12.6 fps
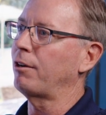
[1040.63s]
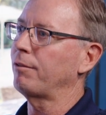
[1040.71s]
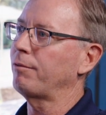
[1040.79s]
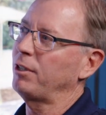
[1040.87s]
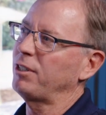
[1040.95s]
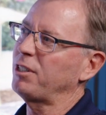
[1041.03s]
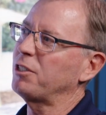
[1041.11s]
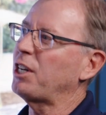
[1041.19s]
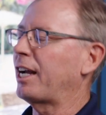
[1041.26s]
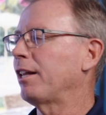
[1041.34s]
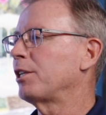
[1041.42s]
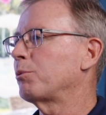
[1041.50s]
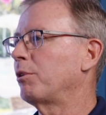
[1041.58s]
And if there's a
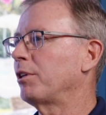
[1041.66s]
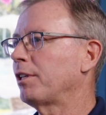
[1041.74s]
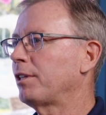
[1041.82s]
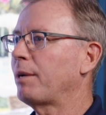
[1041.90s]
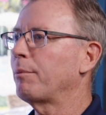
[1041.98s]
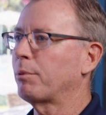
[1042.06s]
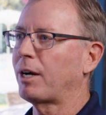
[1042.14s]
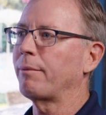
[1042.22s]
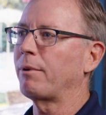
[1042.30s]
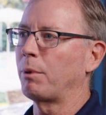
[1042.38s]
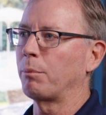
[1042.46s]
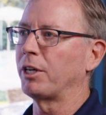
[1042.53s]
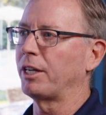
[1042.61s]
challenge with it, they probably
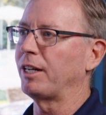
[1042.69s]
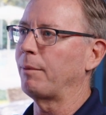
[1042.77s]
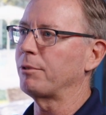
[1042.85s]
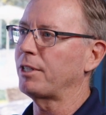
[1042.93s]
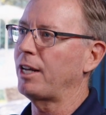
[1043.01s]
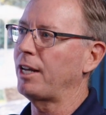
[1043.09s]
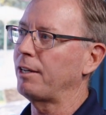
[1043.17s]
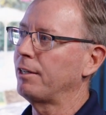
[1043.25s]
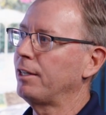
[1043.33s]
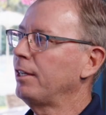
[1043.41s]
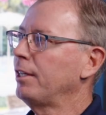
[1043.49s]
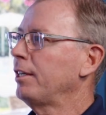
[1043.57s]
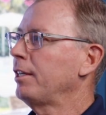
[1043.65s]
would bring it up and say, hey,
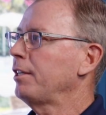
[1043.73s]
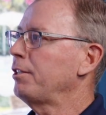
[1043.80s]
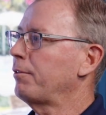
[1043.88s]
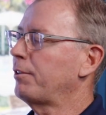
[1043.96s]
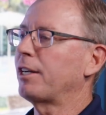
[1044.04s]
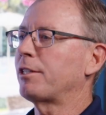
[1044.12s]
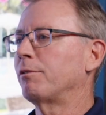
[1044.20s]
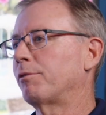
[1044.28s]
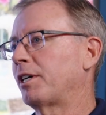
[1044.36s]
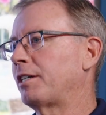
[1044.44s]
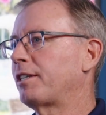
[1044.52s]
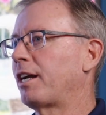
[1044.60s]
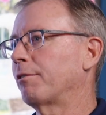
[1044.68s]
you've got some
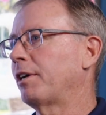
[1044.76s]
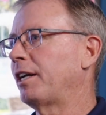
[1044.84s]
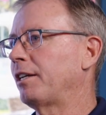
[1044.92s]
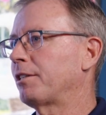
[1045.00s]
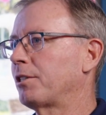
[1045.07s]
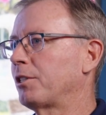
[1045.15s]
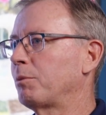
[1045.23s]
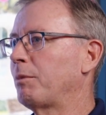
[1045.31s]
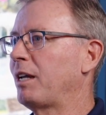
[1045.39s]
very tight radiuses.